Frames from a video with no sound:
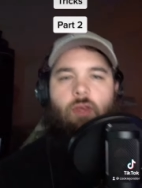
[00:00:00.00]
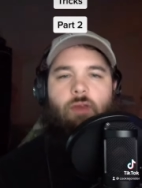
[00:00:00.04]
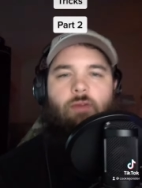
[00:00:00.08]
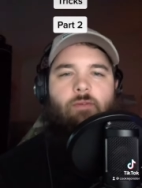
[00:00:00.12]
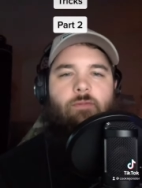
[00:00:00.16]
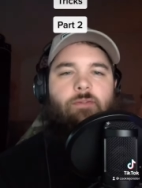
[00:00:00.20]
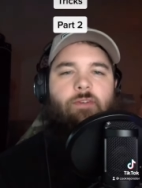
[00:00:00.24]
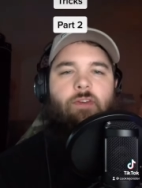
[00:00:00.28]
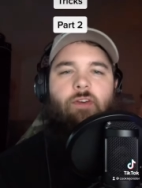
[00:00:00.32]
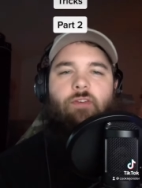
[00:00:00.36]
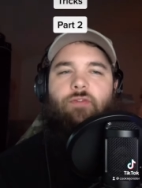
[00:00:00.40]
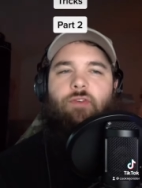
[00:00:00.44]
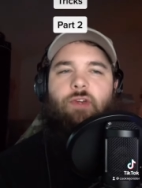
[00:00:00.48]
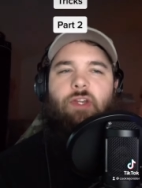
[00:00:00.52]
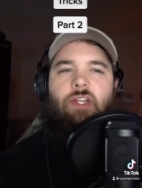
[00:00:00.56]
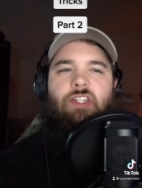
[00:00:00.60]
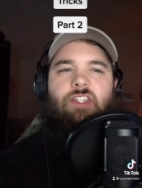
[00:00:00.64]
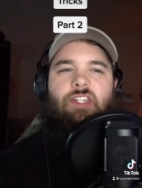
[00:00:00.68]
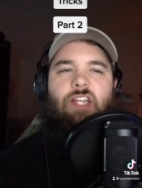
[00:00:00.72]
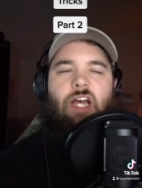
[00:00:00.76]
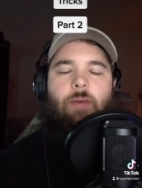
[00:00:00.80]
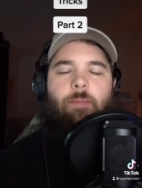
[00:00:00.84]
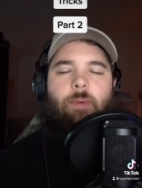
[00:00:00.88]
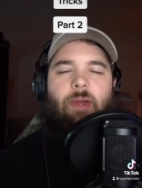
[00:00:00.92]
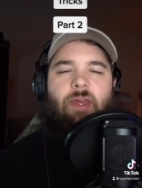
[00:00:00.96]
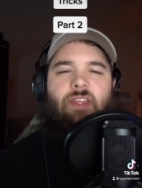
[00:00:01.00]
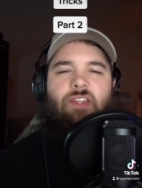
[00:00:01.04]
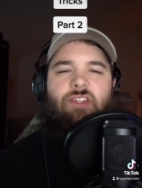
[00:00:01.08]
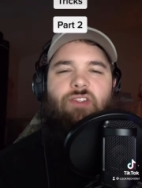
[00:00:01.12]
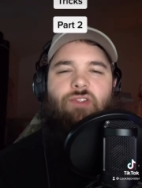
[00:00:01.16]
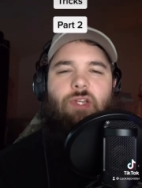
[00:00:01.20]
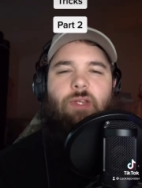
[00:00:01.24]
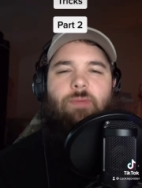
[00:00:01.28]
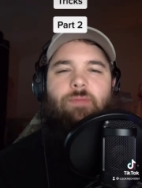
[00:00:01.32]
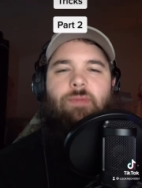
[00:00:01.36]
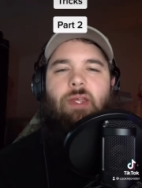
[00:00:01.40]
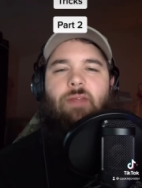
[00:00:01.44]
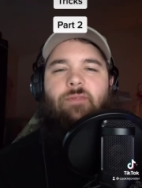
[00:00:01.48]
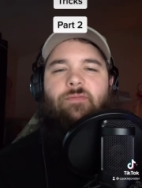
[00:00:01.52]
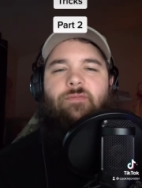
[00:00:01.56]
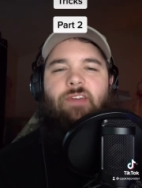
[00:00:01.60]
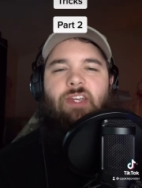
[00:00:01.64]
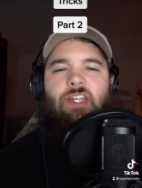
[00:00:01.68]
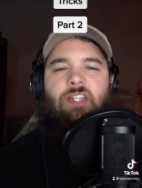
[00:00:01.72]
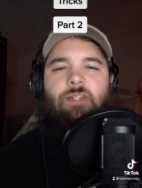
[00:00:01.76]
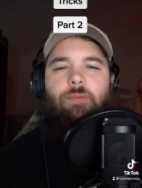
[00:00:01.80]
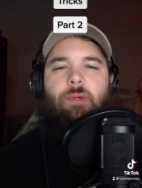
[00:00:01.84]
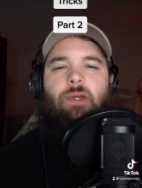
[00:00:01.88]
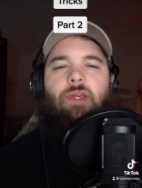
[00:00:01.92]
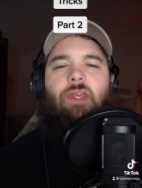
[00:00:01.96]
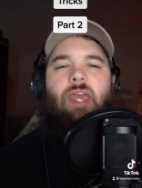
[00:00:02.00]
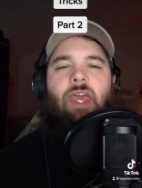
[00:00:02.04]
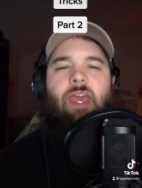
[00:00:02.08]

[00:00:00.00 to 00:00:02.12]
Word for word: feel free to stop by the streams on Facebook